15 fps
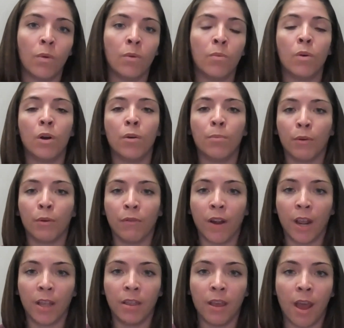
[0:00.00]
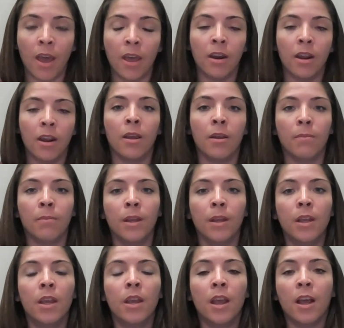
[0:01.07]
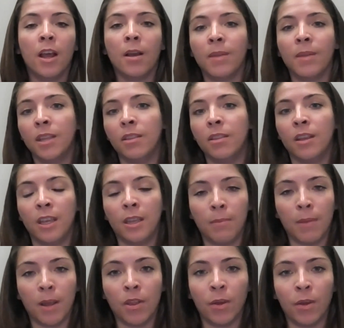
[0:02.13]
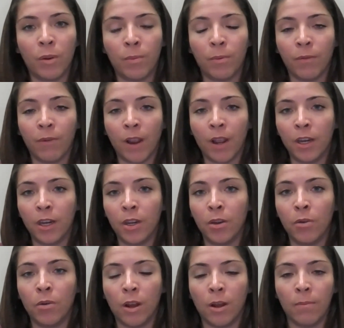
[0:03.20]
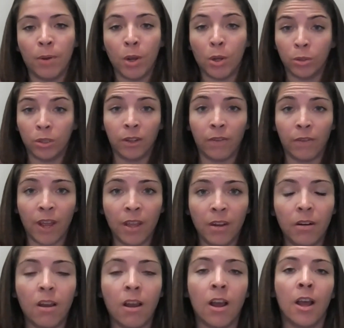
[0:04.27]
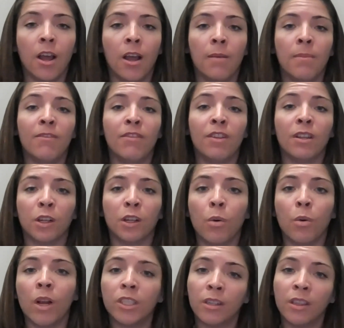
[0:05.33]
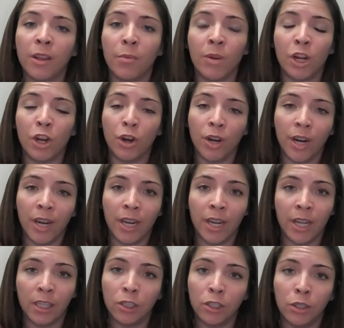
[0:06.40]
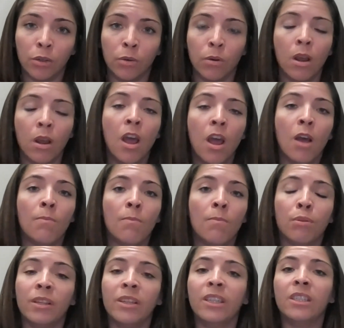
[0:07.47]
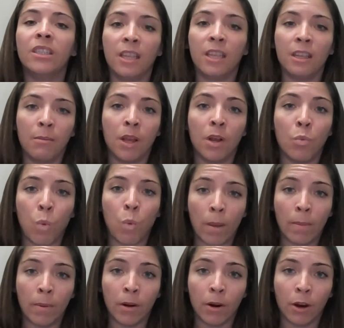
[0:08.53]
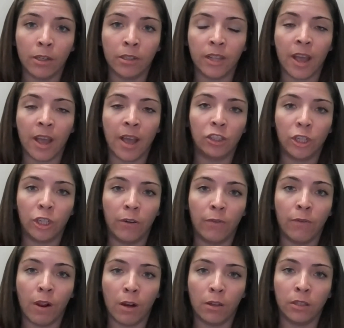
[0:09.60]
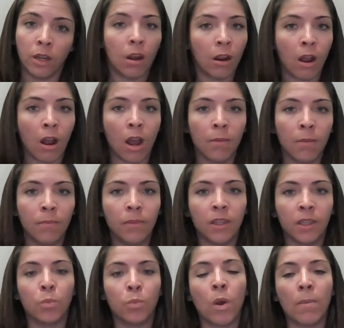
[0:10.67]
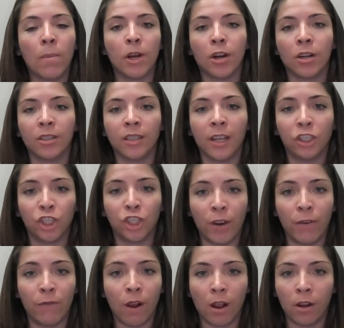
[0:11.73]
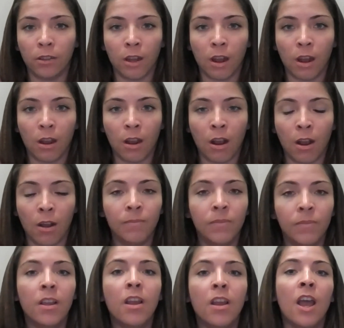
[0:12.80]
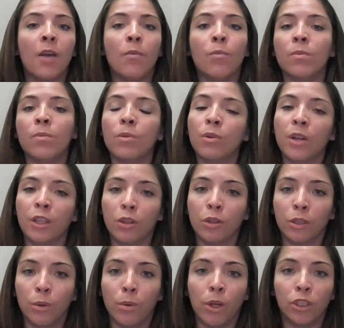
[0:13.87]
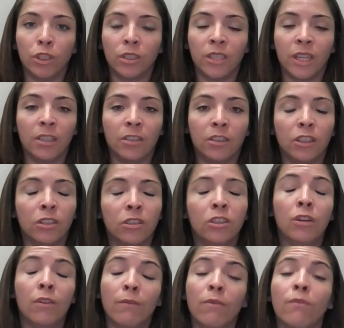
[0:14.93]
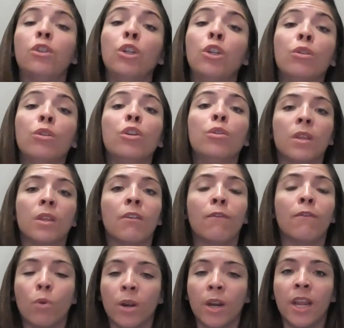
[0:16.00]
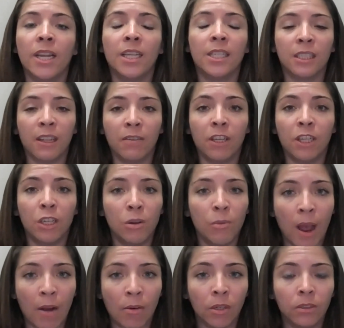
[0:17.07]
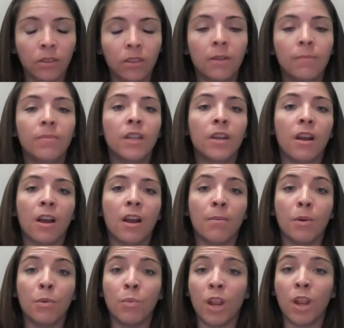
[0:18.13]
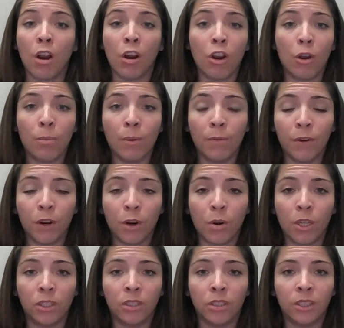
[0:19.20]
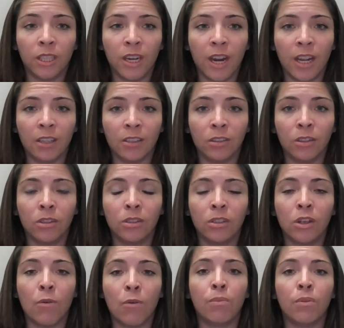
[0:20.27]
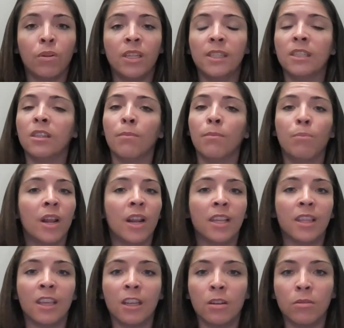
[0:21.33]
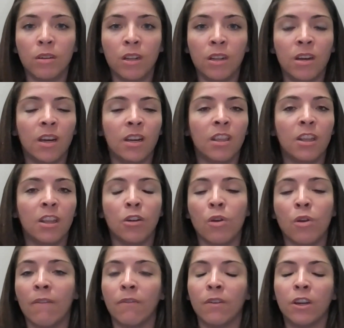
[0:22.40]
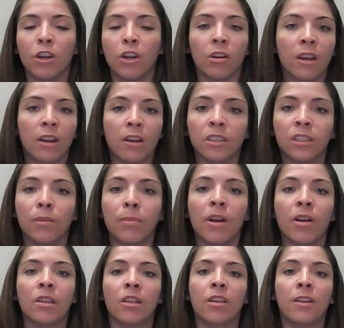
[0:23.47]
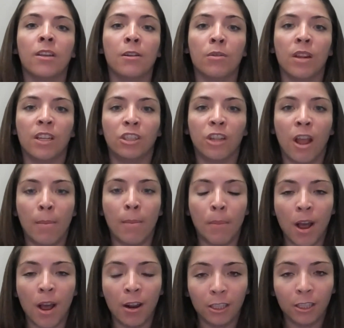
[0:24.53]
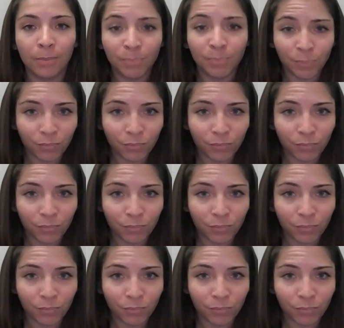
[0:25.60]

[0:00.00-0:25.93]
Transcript: We will provide that in the email that we provide you post-event. If there's a question that we couldn't get to, please email webinars@jfrog.com. That's webinars@jfrog.com. And we will get those questions answered to you within 48 to 72 hours. But we are open for questions and answers. So please put anything you need, anything you're curious about in the Q&A chat box.